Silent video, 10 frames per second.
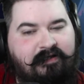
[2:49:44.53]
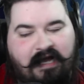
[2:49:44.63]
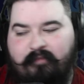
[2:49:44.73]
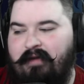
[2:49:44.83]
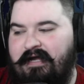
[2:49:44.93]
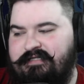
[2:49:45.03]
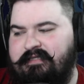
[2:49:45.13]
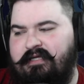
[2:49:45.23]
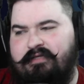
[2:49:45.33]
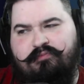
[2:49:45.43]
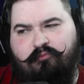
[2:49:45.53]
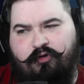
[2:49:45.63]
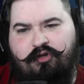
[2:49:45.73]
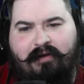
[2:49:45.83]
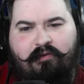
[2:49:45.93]
I imagine that
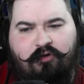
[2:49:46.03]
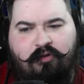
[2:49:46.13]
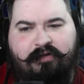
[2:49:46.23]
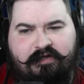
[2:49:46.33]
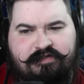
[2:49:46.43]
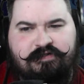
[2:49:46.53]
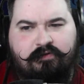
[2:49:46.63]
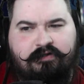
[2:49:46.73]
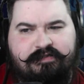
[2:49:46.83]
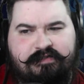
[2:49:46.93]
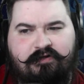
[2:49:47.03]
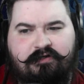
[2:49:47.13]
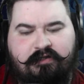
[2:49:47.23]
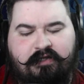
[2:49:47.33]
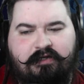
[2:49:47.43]
what you might want to play into because now you
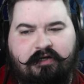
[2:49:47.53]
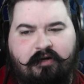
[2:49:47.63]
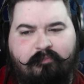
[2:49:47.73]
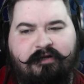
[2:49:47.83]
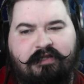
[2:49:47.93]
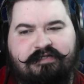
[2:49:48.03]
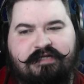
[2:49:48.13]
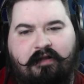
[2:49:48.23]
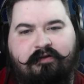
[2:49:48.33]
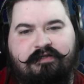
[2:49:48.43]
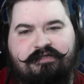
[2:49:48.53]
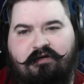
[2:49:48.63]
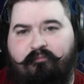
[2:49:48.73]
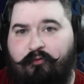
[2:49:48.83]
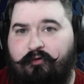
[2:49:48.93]
can like uh, pick the talent instead
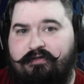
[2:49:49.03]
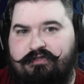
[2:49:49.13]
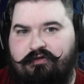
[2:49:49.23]
of portals.